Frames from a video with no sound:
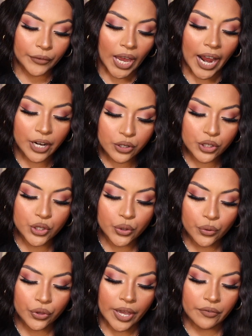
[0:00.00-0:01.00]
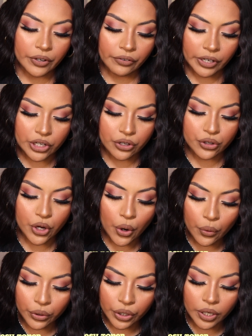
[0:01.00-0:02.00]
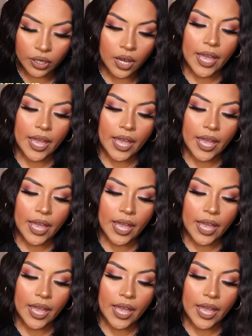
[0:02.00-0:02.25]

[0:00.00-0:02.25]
Hydrasoothe and Refresher Toner,